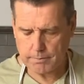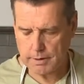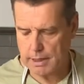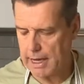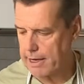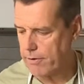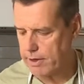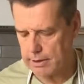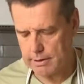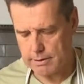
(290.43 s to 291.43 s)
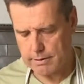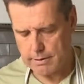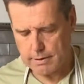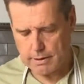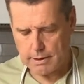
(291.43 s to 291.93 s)
layer it,
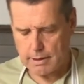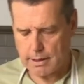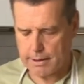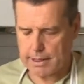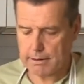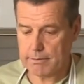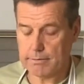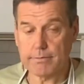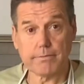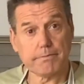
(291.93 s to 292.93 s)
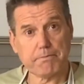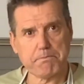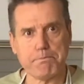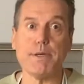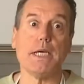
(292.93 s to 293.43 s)
and then
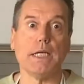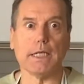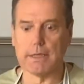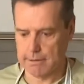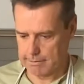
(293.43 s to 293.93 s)
beat it.